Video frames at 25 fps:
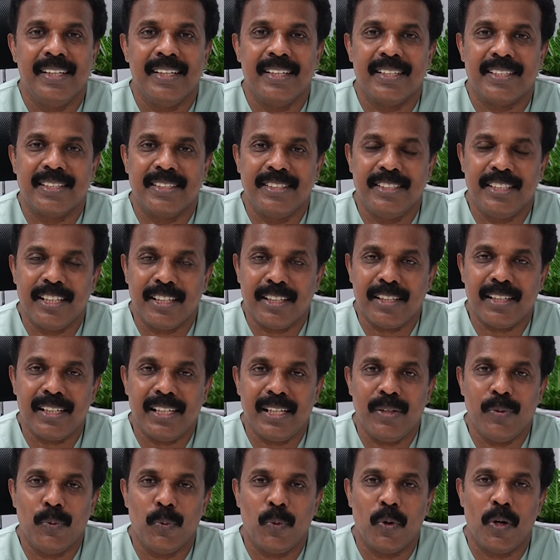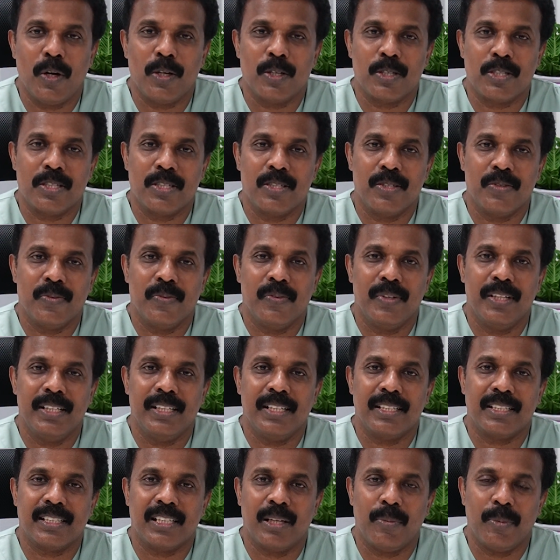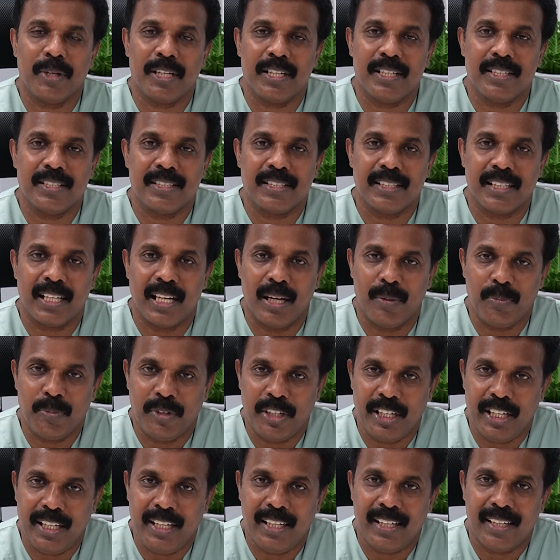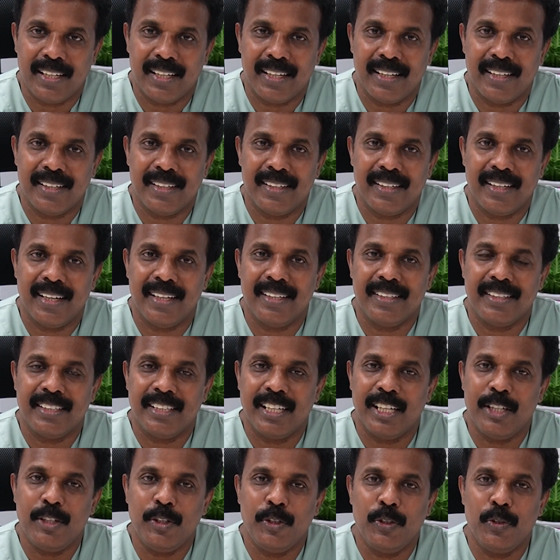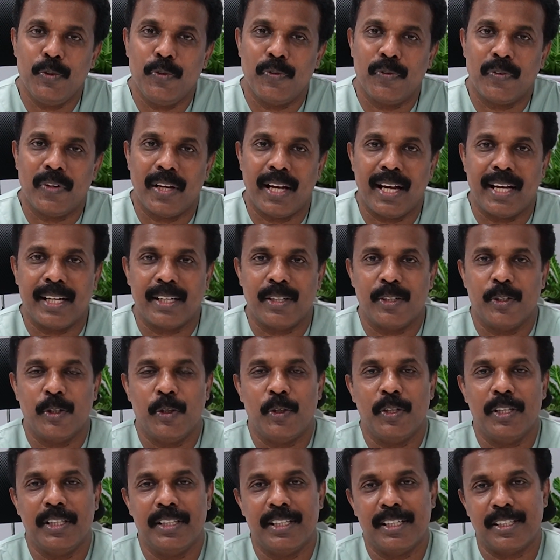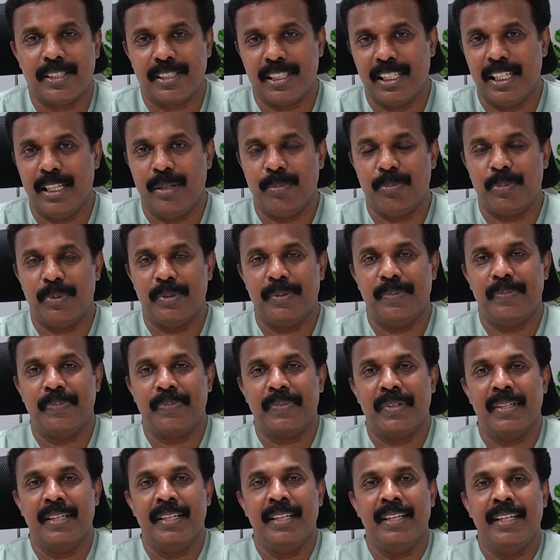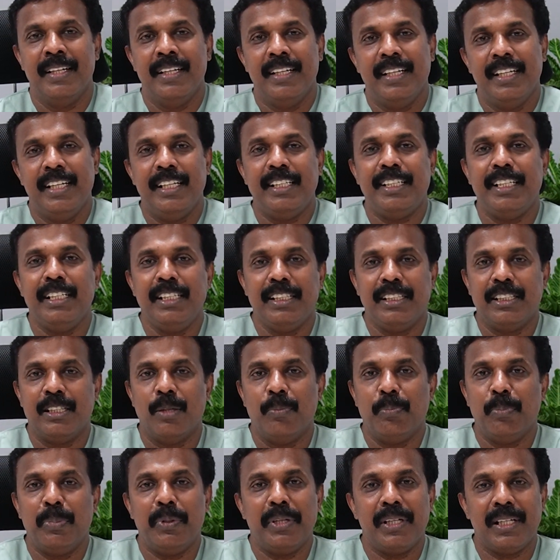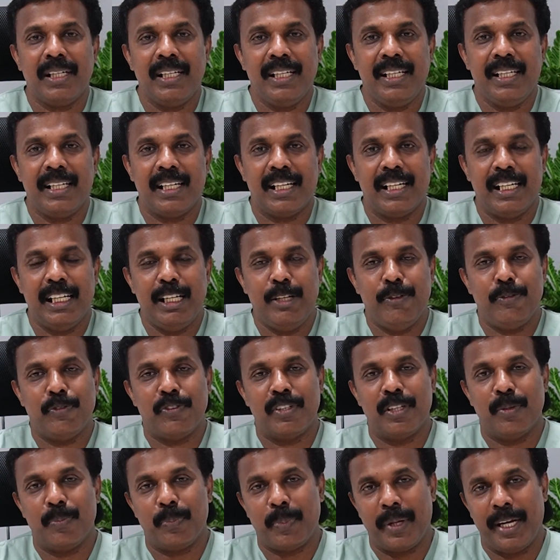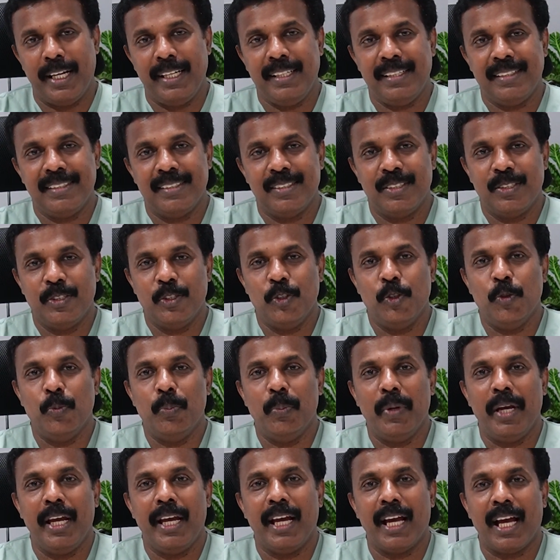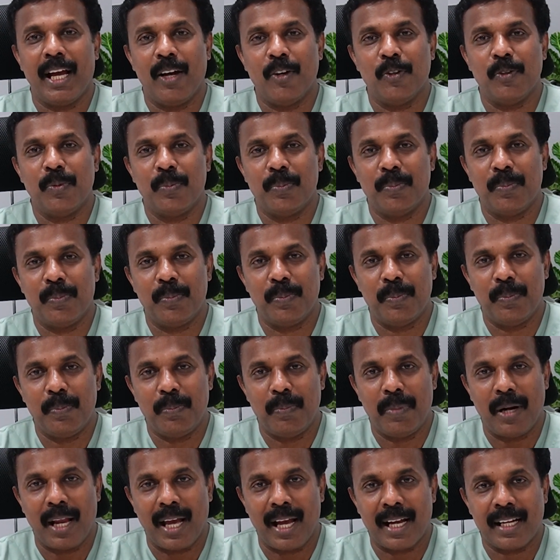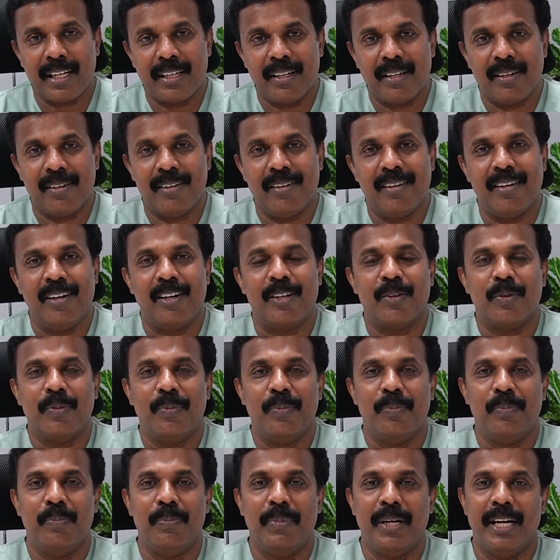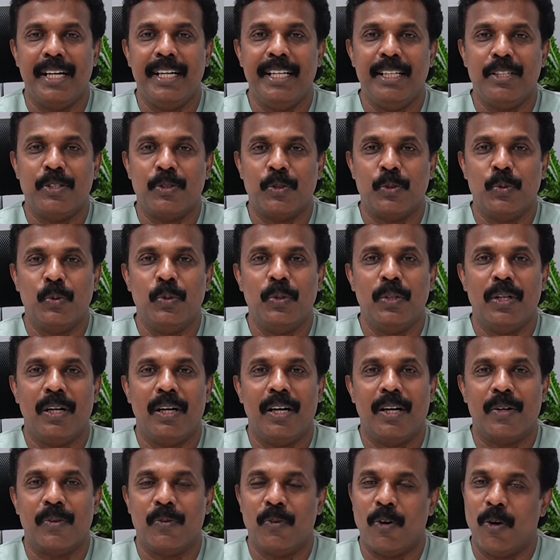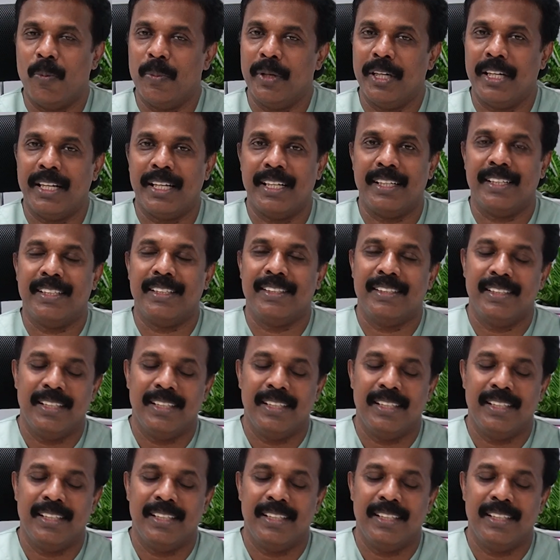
It's generally worse when the stomach is empty and tend to flare during the sleep. Eating temporarily relieves the pain. You may have black or bloody stool or vomiting.